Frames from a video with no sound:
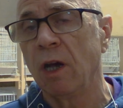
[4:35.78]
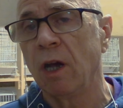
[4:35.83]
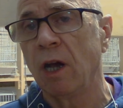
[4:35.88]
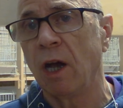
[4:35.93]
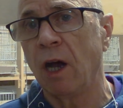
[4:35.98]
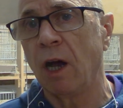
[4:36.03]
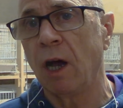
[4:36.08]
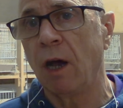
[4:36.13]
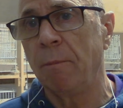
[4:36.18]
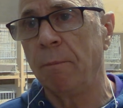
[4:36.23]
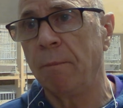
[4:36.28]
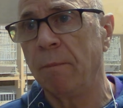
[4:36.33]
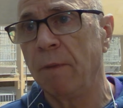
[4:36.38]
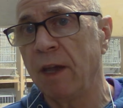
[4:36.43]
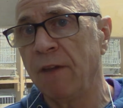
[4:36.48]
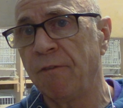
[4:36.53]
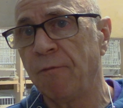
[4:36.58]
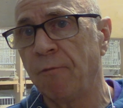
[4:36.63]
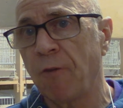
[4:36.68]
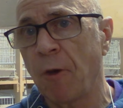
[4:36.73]

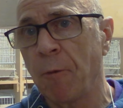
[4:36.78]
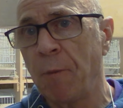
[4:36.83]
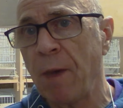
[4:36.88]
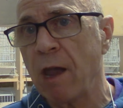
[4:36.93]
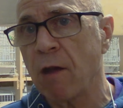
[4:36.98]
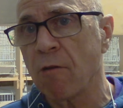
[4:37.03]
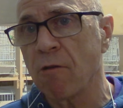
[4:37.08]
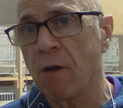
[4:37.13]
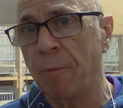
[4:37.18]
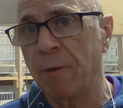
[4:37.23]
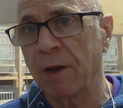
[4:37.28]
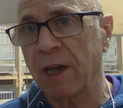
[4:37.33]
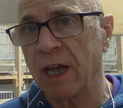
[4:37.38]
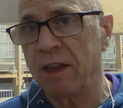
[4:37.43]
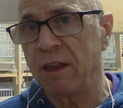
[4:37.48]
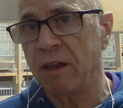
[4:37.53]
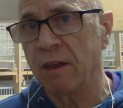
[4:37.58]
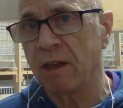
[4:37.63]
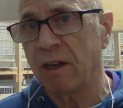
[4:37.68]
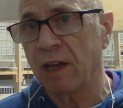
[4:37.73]
if I pair her up
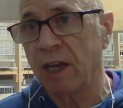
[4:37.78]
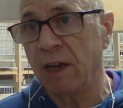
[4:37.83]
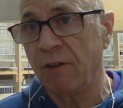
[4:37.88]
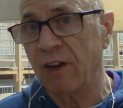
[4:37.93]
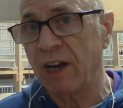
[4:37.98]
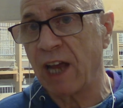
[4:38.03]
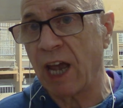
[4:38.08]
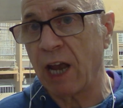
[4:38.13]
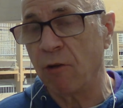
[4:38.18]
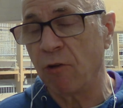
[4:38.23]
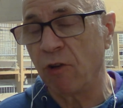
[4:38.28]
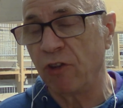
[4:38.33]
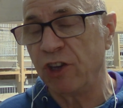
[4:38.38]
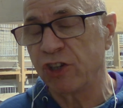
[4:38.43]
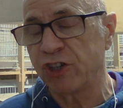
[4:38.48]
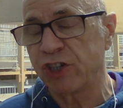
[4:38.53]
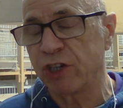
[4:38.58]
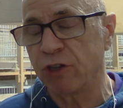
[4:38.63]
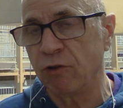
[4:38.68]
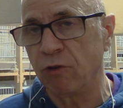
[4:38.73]
again either later on
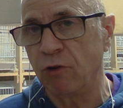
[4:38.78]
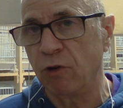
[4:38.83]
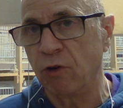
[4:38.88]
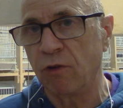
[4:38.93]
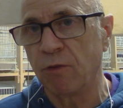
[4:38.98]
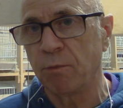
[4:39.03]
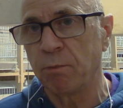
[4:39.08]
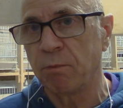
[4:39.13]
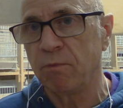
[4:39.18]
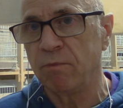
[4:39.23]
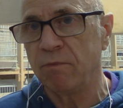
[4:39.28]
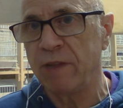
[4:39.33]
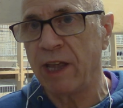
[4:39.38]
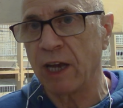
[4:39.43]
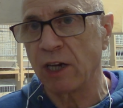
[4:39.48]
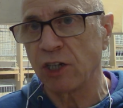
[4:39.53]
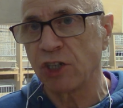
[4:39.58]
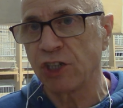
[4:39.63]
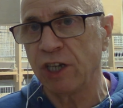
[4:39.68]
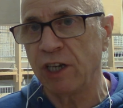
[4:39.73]
this year or
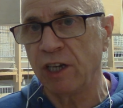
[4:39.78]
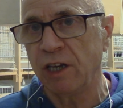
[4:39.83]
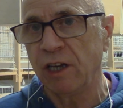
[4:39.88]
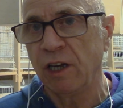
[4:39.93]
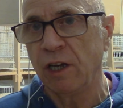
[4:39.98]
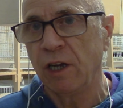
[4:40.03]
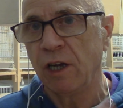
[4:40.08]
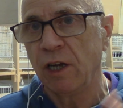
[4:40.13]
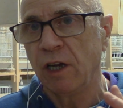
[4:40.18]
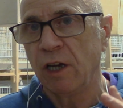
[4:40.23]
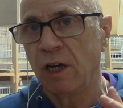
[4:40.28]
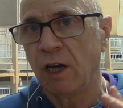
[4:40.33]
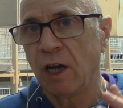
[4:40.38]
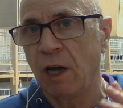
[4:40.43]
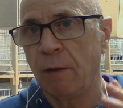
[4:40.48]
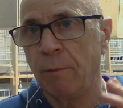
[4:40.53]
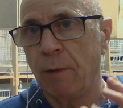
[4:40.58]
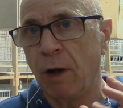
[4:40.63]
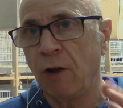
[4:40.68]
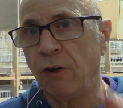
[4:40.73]
next year,
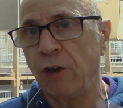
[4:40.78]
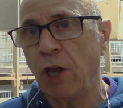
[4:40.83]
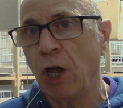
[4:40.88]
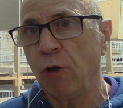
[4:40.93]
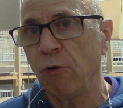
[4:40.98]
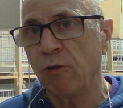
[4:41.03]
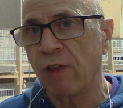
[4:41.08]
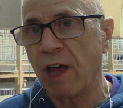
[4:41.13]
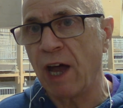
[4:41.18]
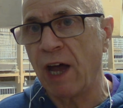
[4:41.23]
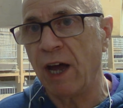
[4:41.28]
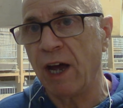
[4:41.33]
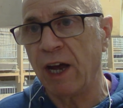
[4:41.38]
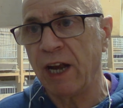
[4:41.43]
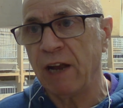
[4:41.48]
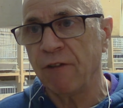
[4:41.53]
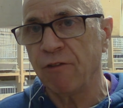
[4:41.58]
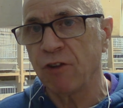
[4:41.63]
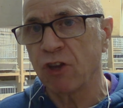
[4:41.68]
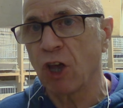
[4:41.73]
I know that,
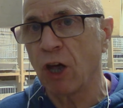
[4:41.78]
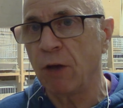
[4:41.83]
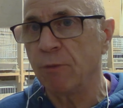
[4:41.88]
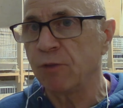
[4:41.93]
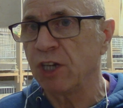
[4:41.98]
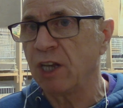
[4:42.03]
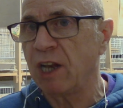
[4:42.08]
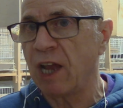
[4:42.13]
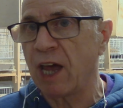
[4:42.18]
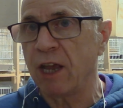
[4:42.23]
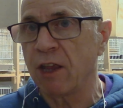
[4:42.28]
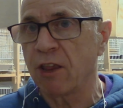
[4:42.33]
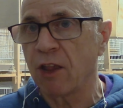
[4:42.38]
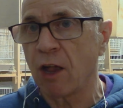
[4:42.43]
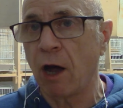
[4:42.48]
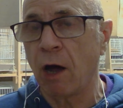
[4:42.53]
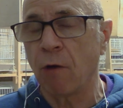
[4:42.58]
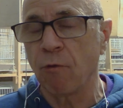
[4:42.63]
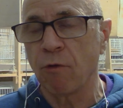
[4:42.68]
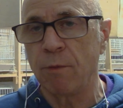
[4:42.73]
and every time she lays
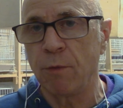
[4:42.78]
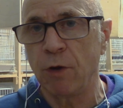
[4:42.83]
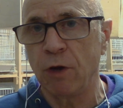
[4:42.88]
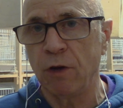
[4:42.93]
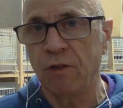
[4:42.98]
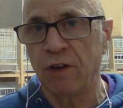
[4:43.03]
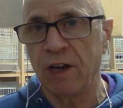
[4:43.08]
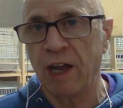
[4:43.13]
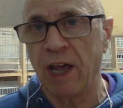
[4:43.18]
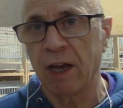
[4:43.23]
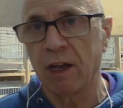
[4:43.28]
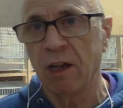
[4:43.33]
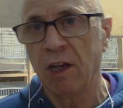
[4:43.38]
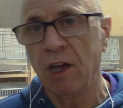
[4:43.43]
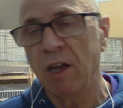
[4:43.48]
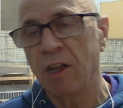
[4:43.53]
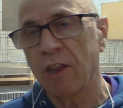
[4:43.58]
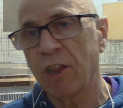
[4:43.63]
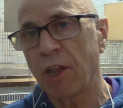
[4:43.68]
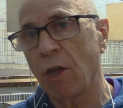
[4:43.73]
I'll remove an egg.
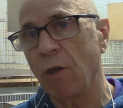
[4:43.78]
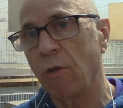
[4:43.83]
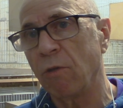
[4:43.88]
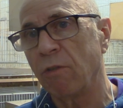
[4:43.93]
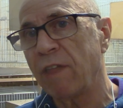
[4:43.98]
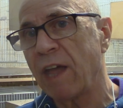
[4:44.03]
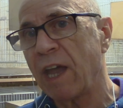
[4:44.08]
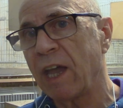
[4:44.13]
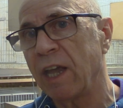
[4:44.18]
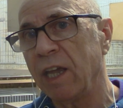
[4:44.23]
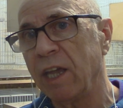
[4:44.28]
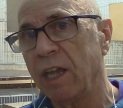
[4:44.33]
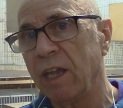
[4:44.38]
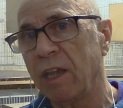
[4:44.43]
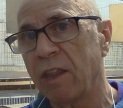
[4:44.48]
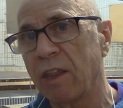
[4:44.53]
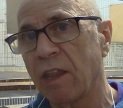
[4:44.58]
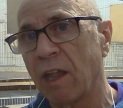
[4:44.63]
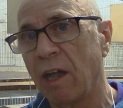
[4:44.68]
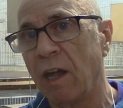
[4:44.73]
So that
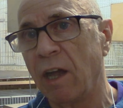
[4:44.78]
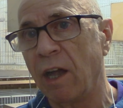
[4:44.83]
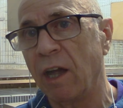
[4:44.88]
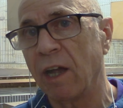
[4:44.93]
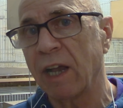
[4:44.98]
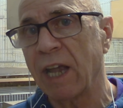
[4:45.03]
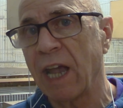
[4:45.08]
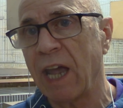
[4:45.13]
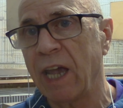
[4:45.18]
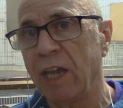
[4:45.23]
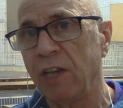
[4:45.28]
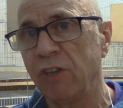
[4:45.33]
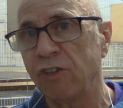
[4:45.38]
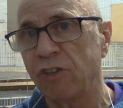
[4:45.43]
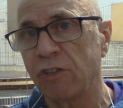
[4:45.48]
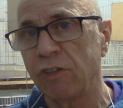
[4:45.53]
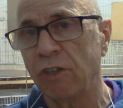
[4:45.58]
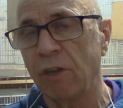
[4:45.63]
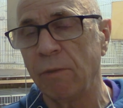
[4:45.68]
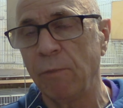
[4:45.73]
is cage
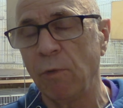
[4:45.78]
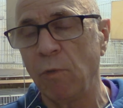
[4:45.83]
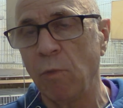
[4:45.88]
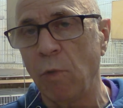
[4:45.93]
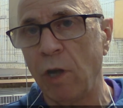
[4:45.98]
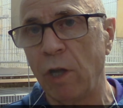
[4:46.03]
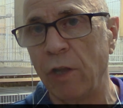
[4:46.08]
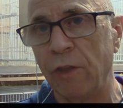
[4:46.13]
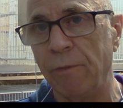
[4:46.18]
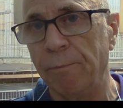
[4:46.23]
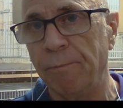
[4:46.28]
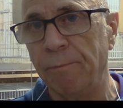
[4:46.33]
number 1.